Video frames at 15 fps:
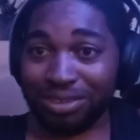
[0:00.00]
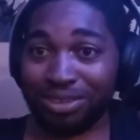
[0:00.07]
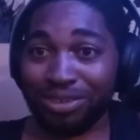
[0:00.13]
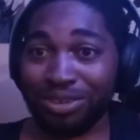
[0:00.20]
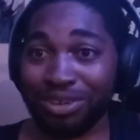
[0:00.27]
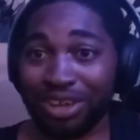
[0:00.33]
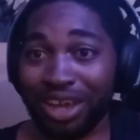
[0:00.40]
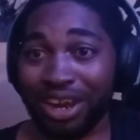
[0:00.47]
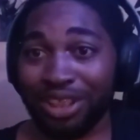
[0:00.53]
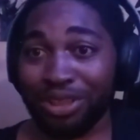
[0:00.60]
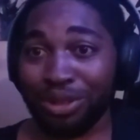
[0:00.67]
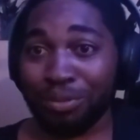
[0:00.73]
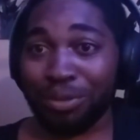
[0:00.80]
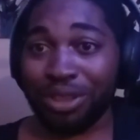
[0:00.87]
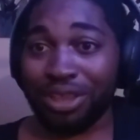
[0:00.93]
So it got a
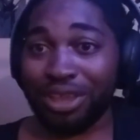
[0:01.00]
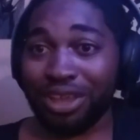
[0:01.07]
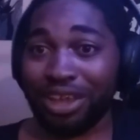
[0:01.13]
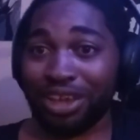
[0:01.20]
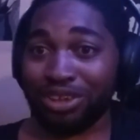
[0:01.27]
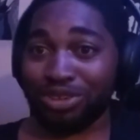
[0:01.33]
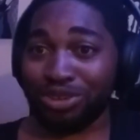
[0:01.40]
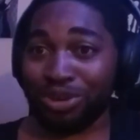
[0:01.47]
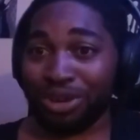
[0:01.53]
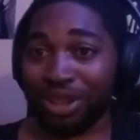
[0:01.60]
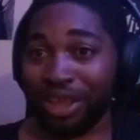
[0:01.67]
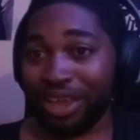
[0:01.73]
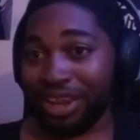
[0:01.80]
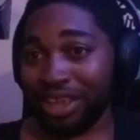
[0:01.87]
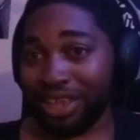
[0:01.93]
little bit extra
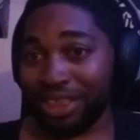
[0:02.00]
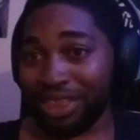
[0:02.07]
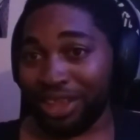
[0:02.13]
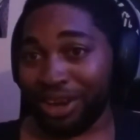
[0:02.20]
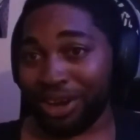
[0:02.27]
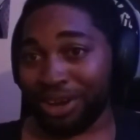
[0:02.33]
light in